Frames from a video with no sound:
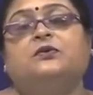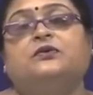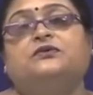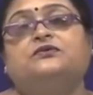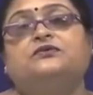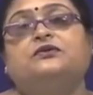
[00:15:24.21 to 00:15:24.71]

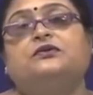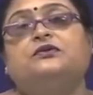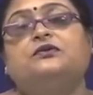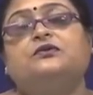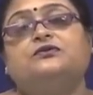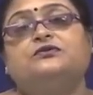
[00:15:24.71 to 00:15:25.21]
we do not
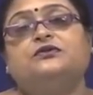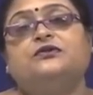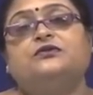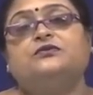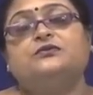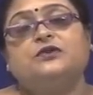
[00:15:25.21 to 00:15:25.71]
go to
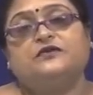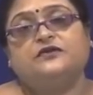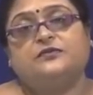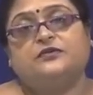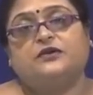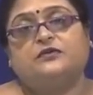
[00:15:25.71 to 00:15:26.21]
the root of
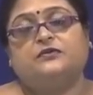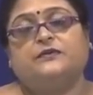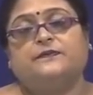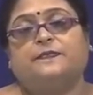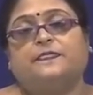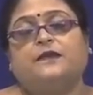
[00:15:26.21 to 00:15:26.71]
the
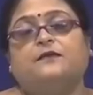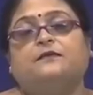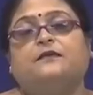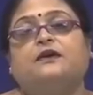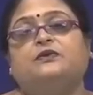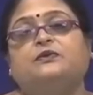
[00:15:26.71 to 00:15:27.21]
problem,
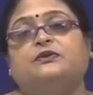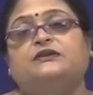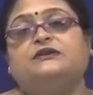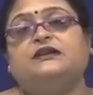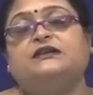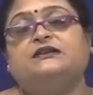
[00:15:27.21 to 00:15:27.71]
but we
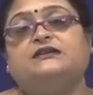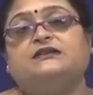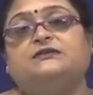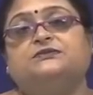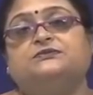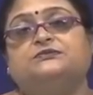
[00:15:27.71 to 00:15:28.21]
take
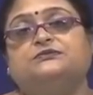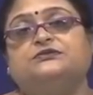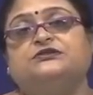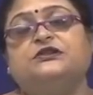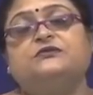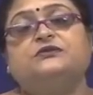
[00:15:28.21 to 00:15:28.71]
the
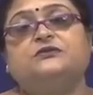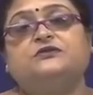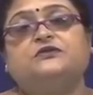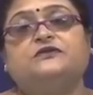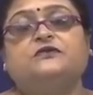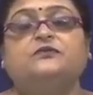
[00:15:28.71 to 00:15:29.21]

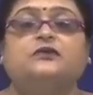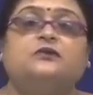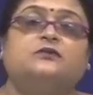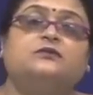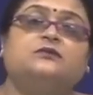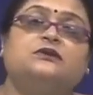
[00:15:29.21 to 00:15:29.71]
symptoms of the
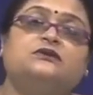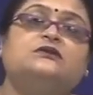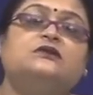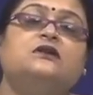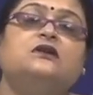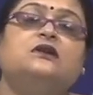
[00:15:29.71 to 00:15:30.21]
problem as
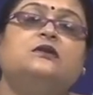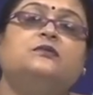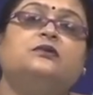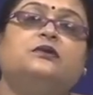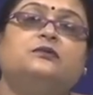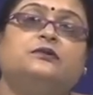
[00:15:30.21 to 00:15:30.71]
a
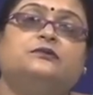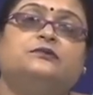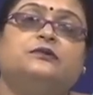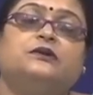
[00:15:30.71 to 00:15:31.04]
problem.